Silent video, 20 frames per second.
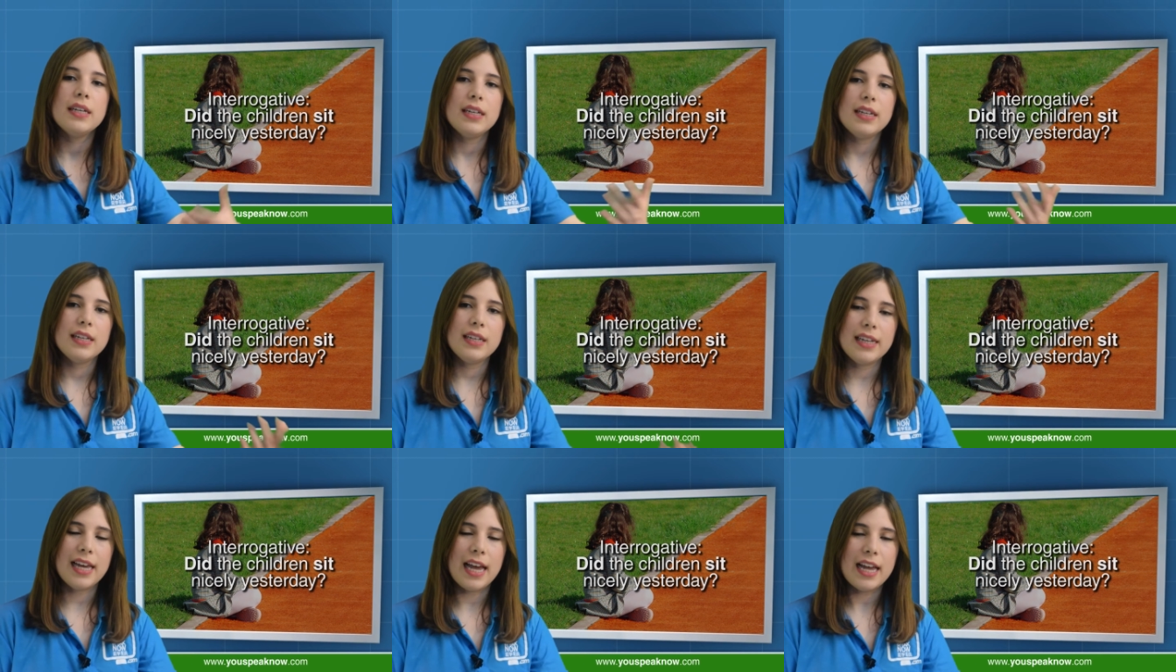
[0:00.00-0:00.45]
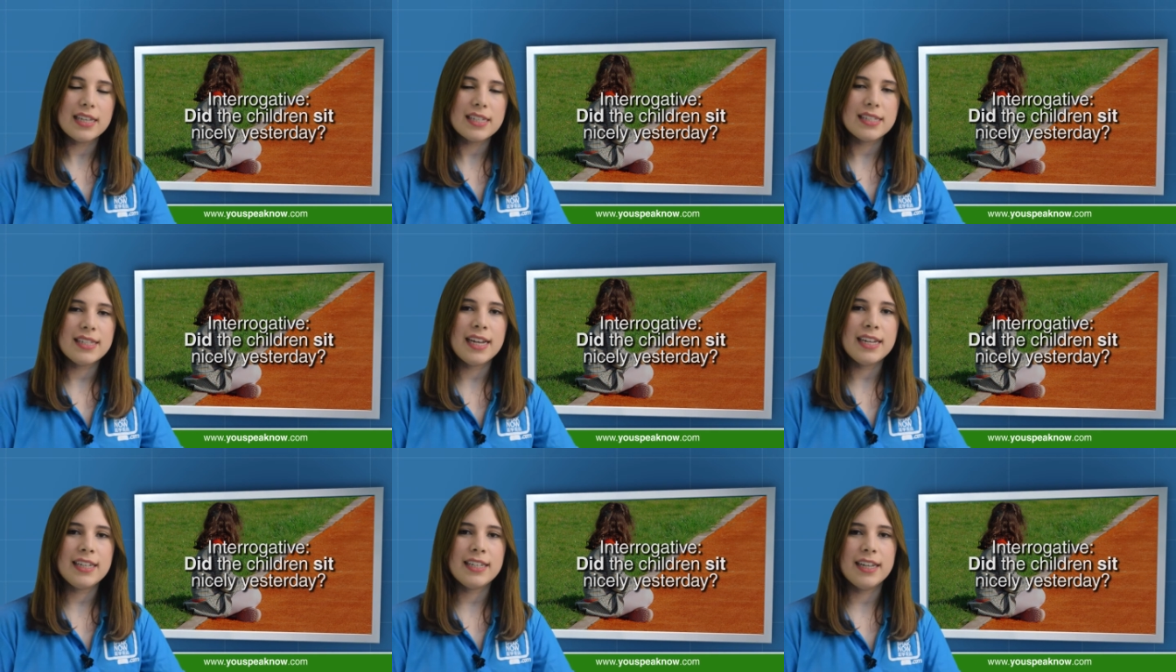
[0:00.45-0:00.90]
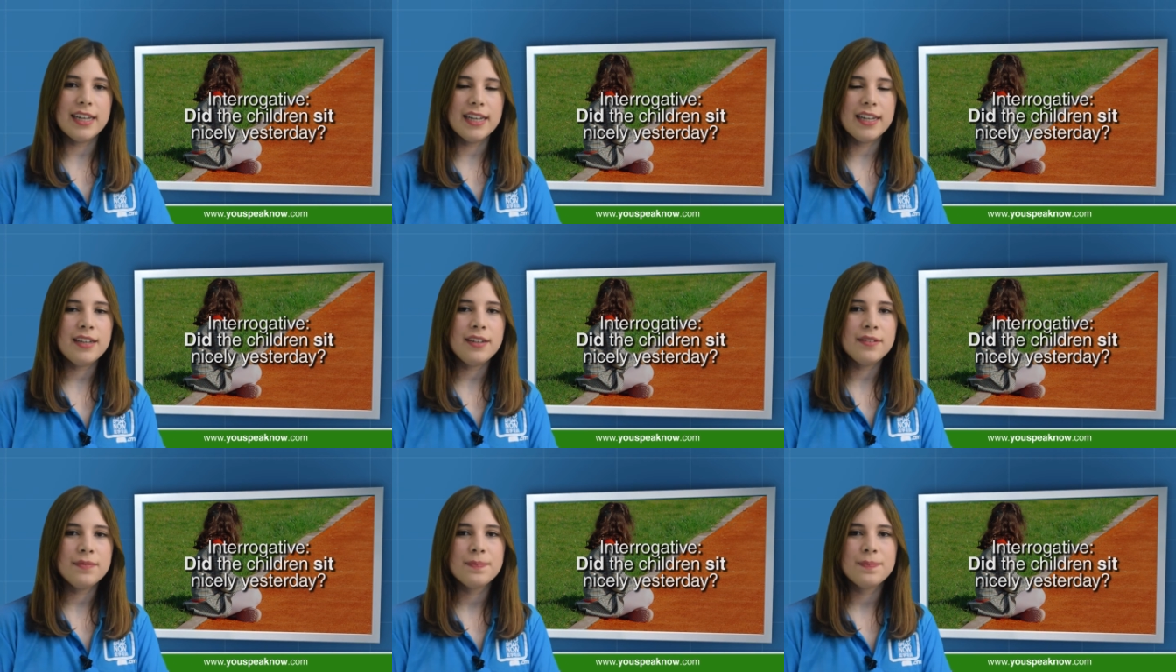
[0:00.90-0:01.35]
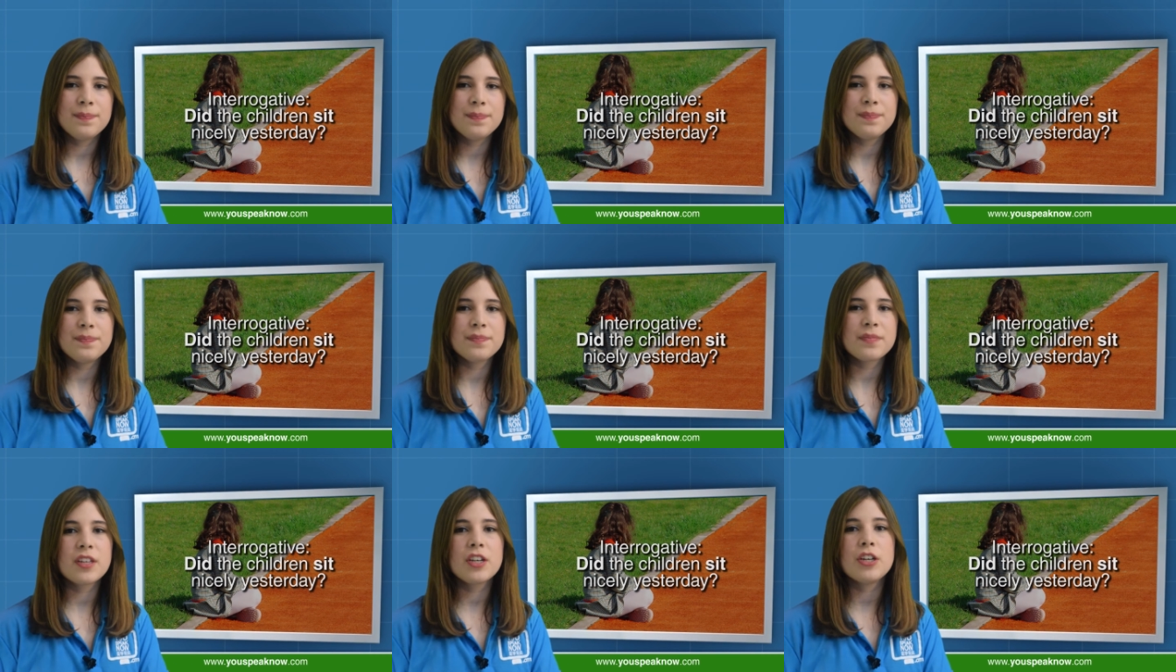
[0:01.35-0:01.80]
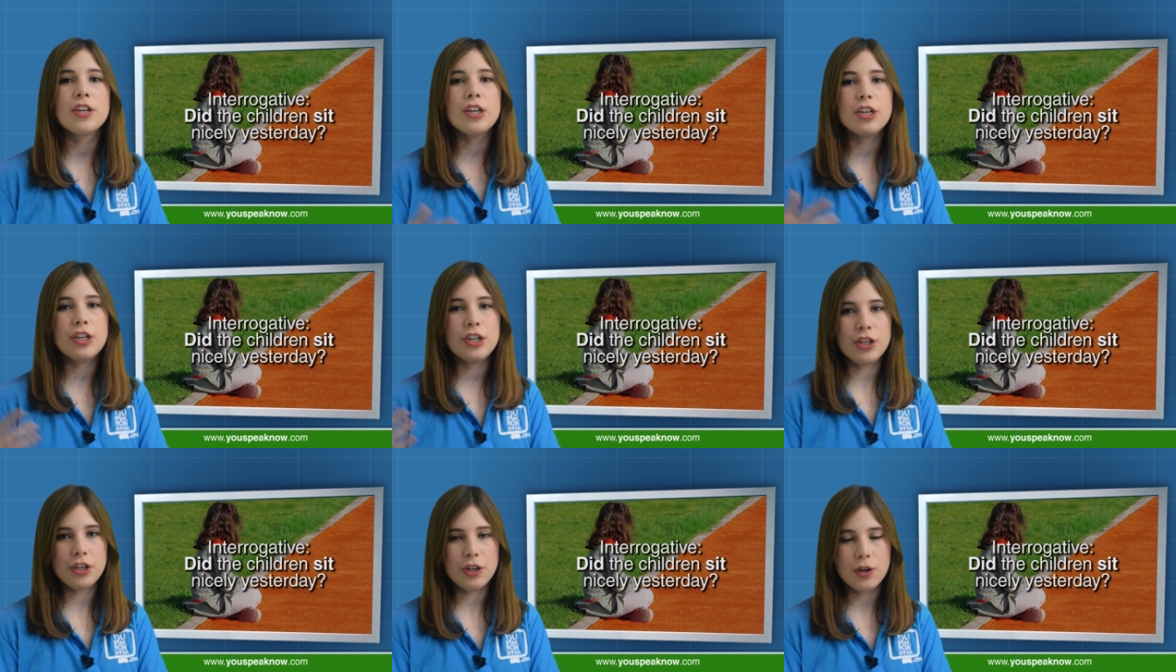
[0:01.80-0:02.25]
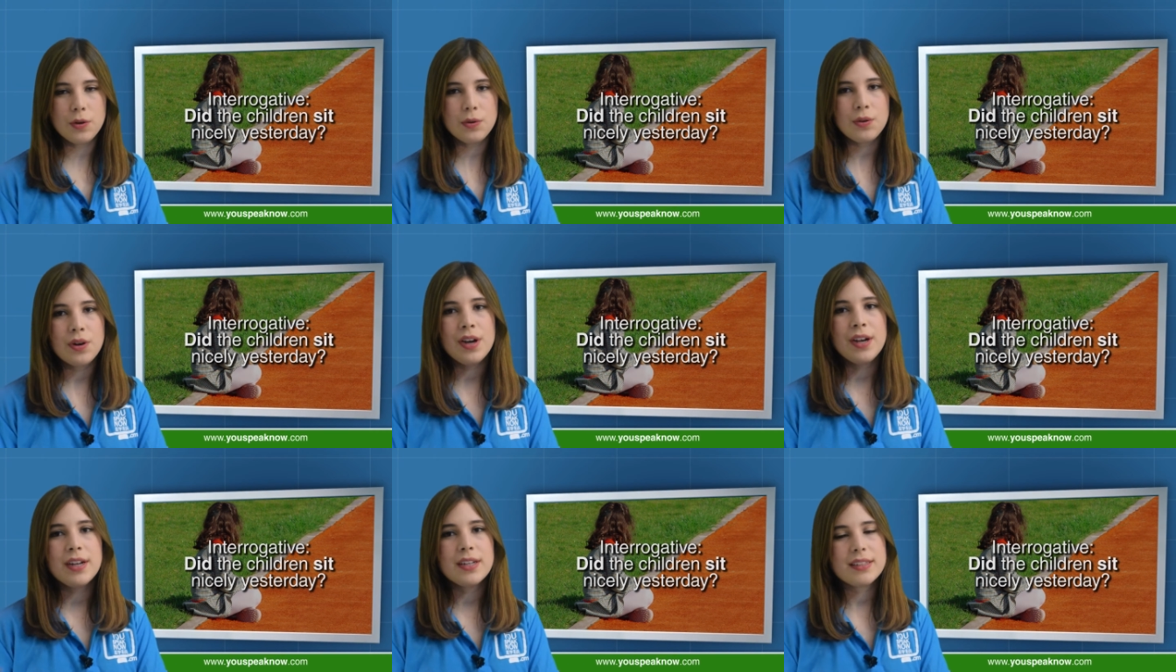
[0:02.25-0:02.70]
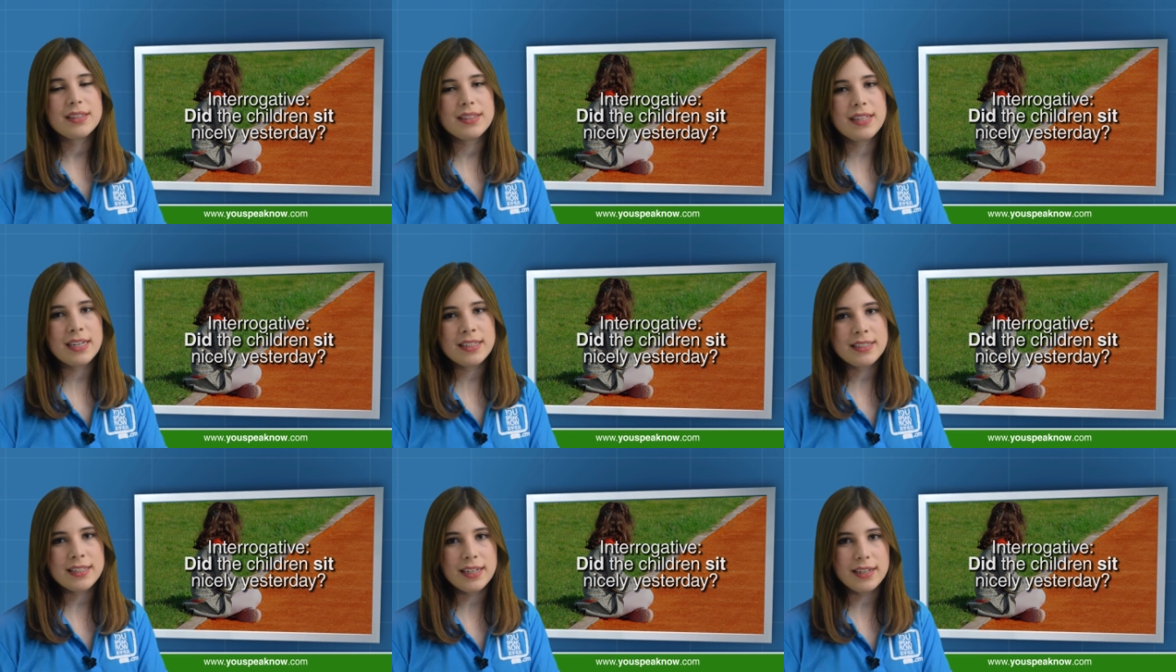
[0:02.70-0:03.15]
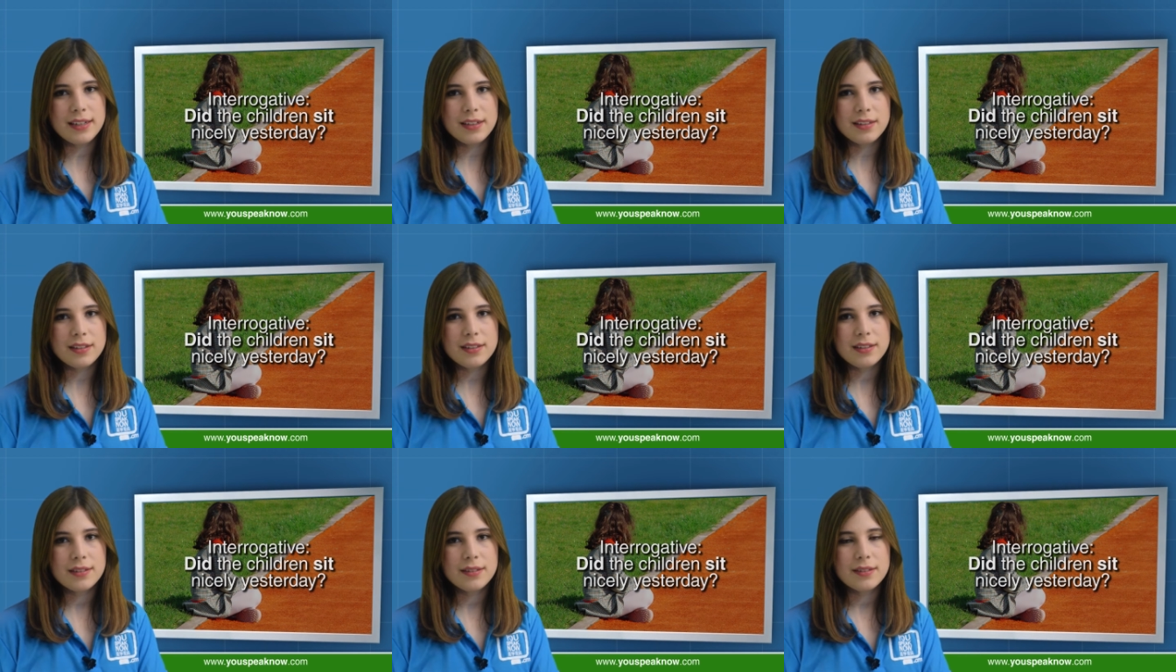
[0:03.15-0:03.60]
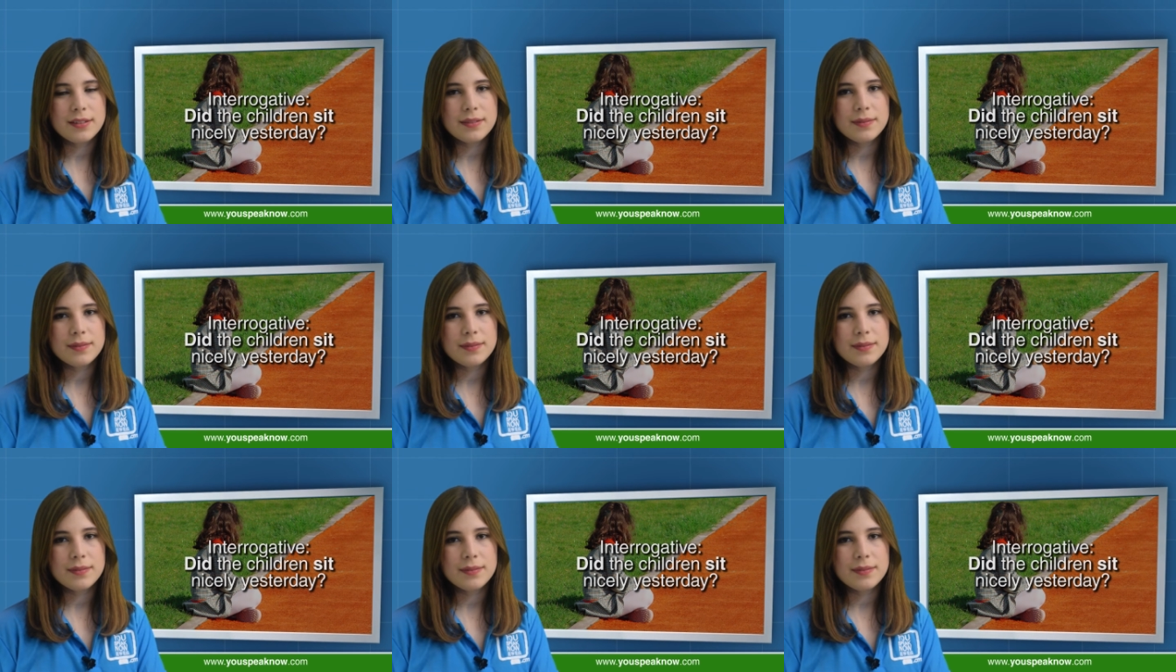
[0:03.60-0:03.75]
Yes, they did. No, they didn't.